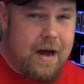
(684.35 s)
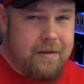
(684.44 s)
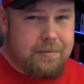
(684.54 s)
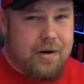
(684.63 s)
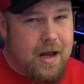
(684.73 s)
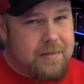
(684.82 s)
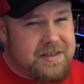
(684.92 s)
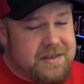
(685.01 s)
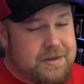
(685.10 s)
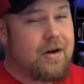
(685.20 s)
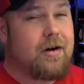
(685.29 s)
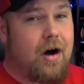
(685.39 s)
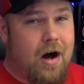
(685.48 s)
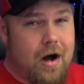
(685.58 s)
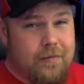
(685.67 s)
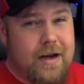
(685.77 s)
I would probably start
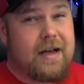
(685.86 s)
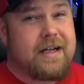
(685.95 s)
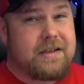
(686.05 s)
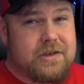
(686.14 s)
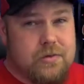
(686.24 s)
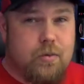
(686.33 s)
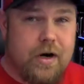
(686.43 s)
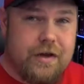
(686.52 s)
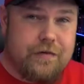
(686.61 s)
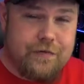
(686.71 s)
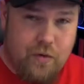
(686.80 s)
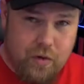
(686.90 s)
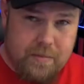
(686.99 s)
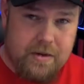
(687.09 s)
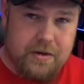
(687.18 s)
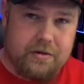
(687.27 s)
off at like a 24
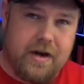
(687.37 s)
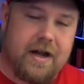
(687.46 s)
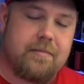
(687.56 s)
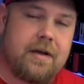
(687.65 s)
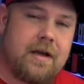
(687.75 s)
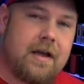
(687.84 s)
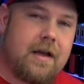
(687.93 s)
milligram